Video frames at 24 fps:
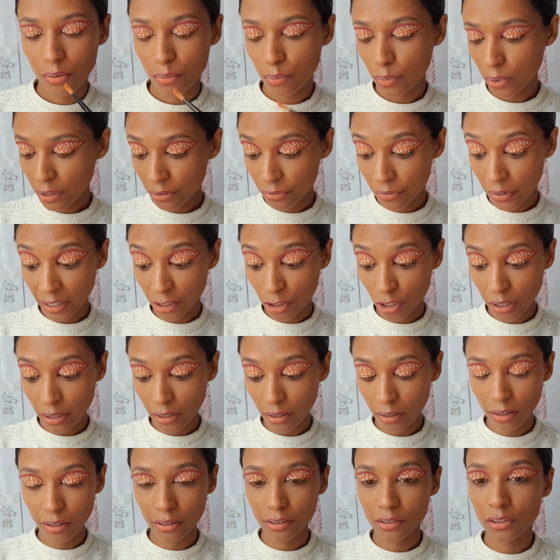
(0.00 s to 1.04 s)
Would have
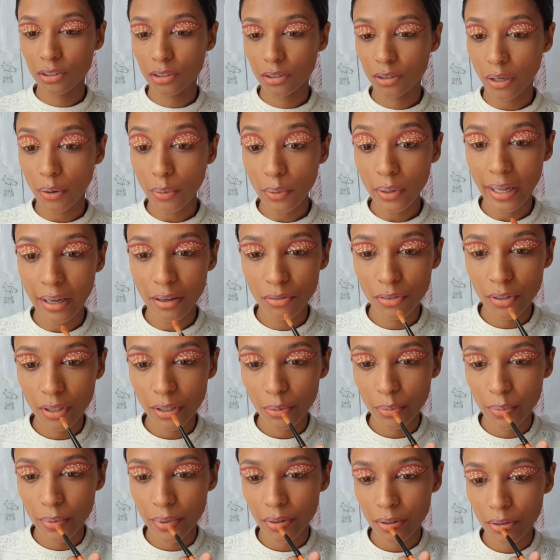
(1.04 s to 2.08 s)
actually looked so
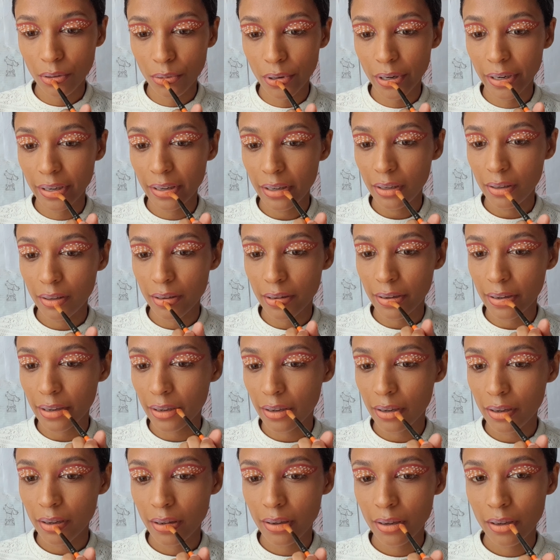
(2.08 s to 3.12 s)
lovely with green,
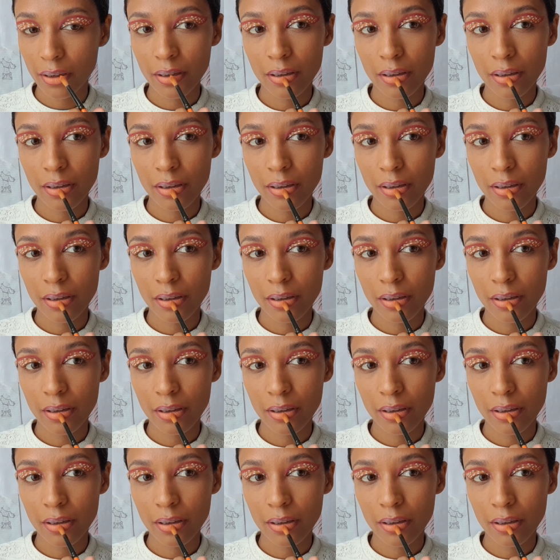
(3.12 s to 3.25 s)
eh?